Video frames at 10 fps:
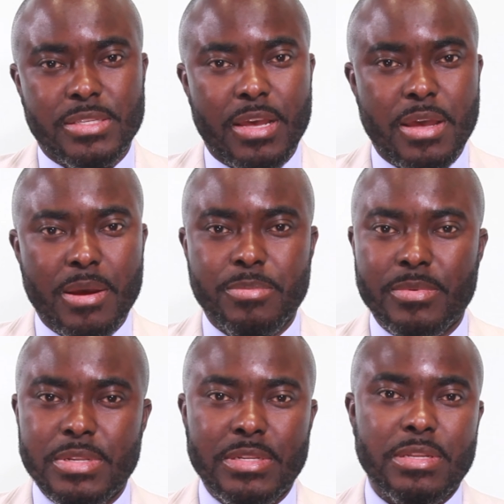
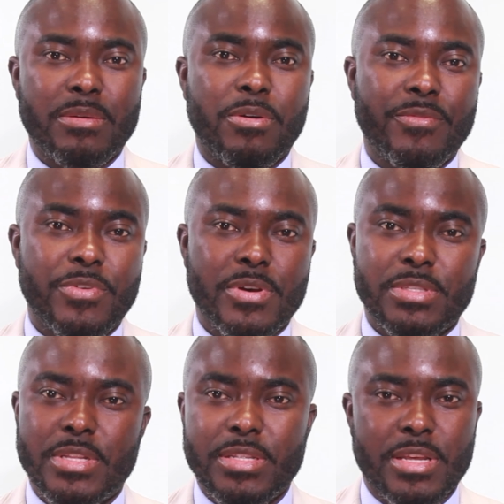
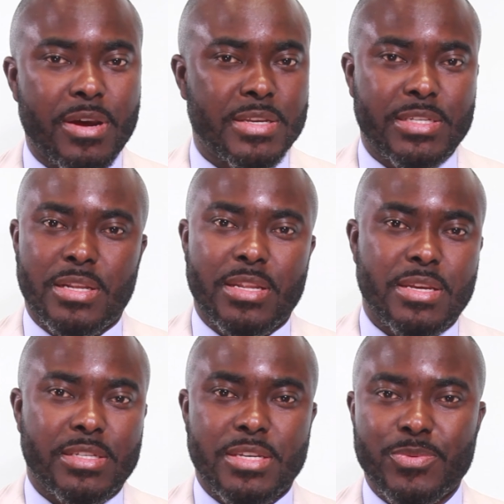Obviously, there are
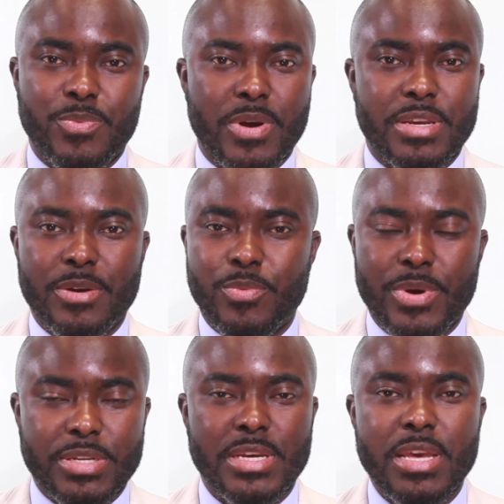challenges working
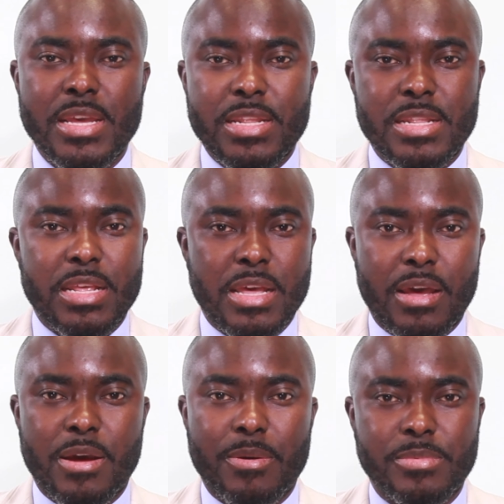with
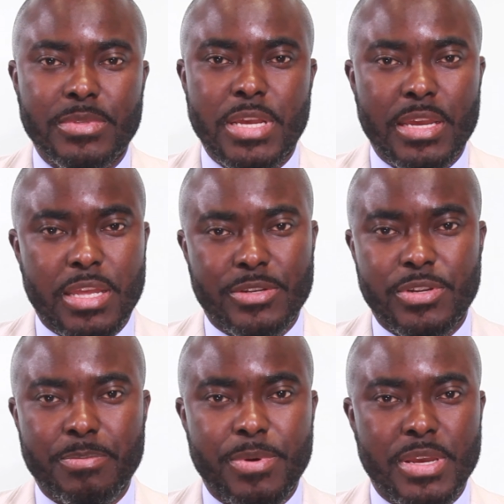the
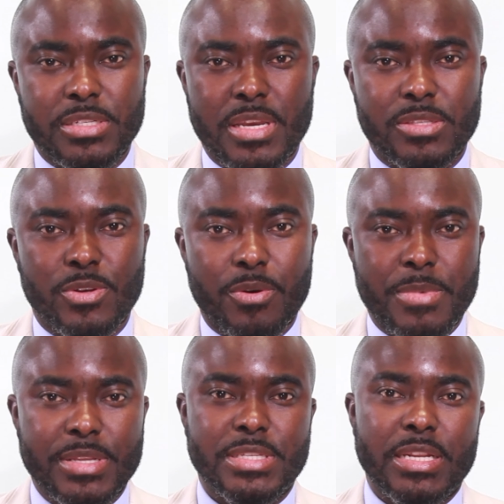psychiatric patients or
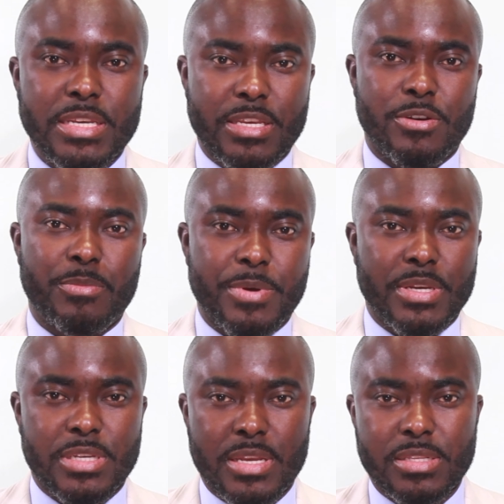mentally ill
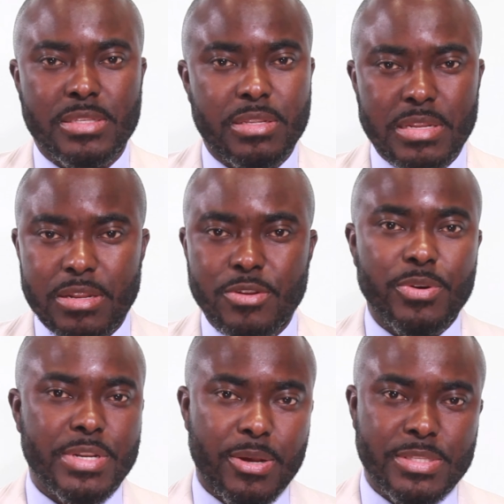patients,
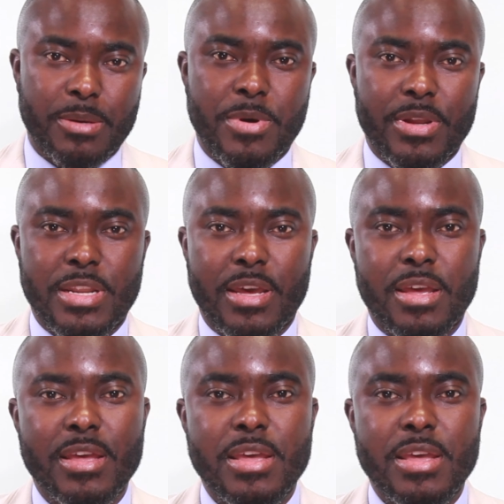no doubt about that.